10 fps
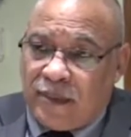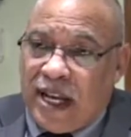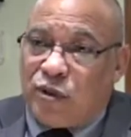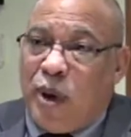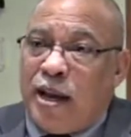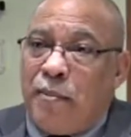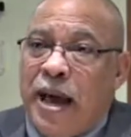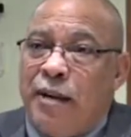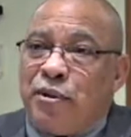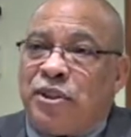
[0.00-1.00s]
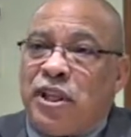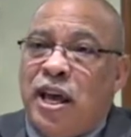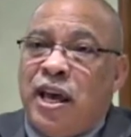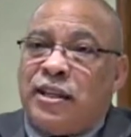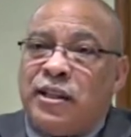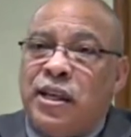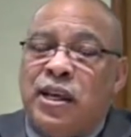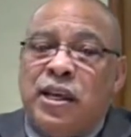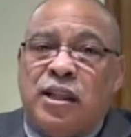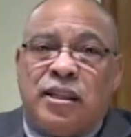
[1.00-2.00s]
That's why the Bible says
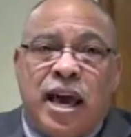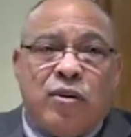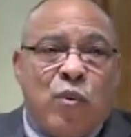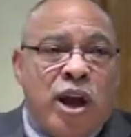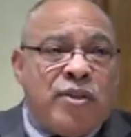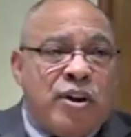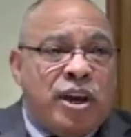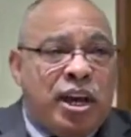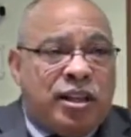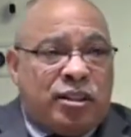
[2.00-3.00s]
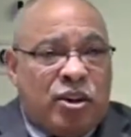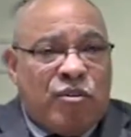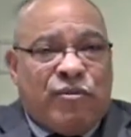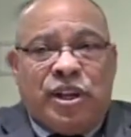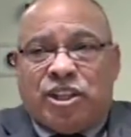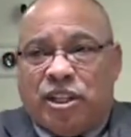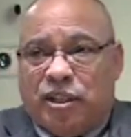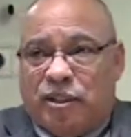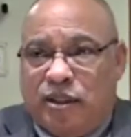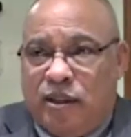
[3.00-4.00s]
that where there is no
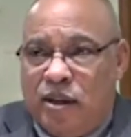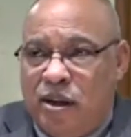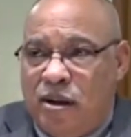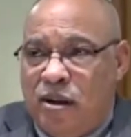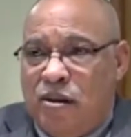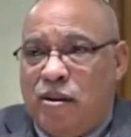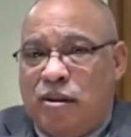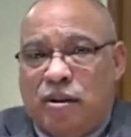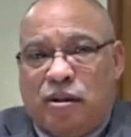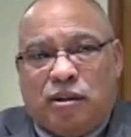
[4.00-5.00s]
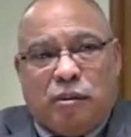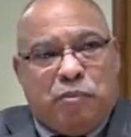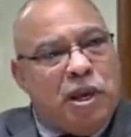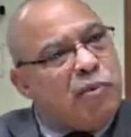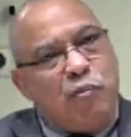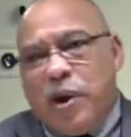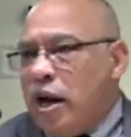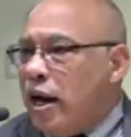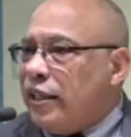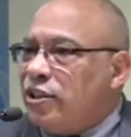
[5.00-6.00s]
vision, the people
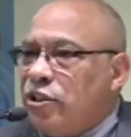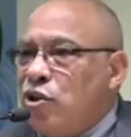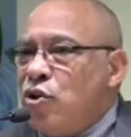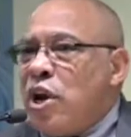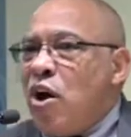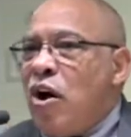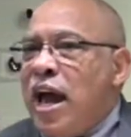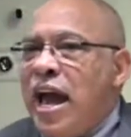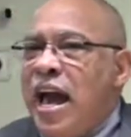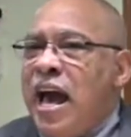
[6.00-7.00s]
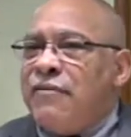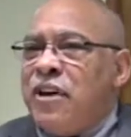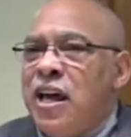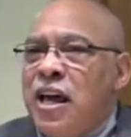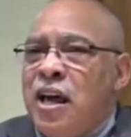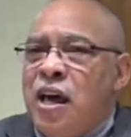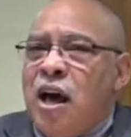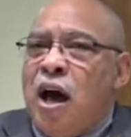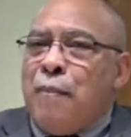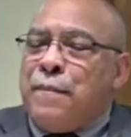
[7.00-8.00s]
perish. You don't have
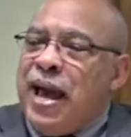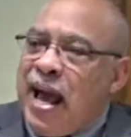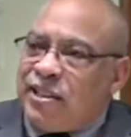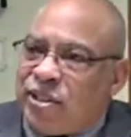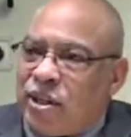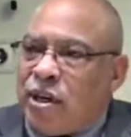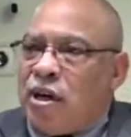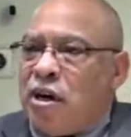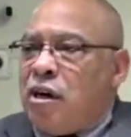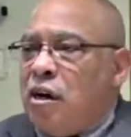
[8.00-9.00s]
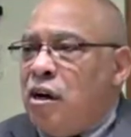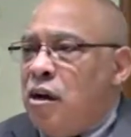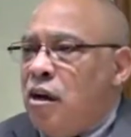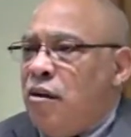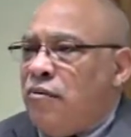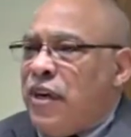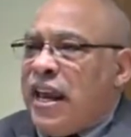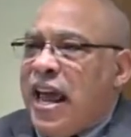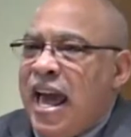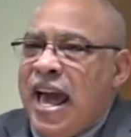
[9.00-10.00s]
a pastor that
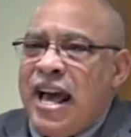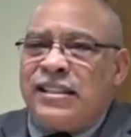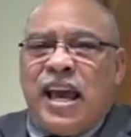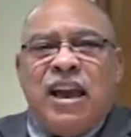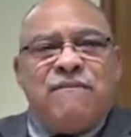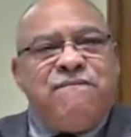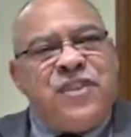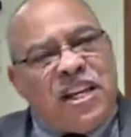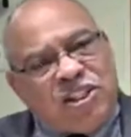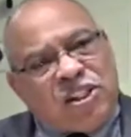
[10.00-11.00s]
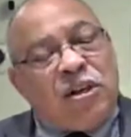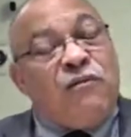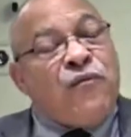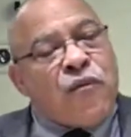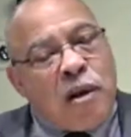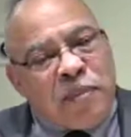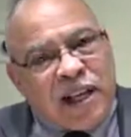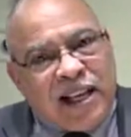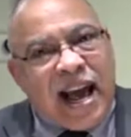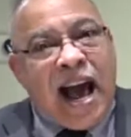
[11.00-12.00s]
has a vision
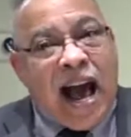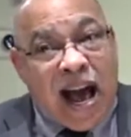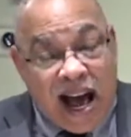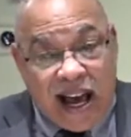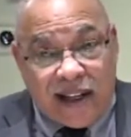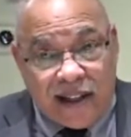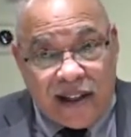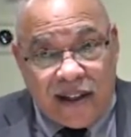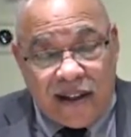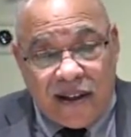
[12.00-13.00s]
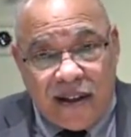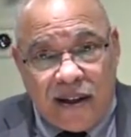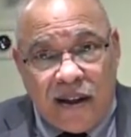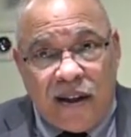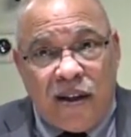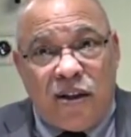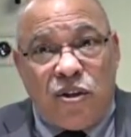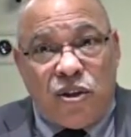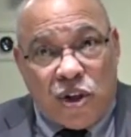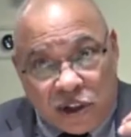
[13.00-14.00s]
from God,
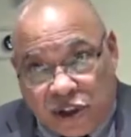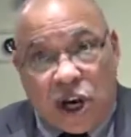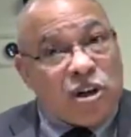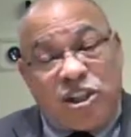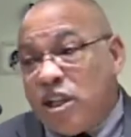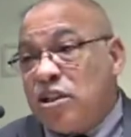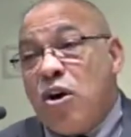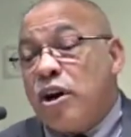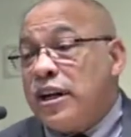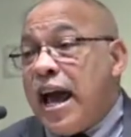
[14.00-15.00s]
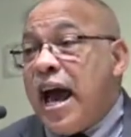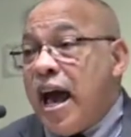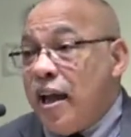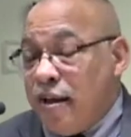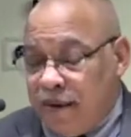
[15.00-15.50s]
your church is going to die.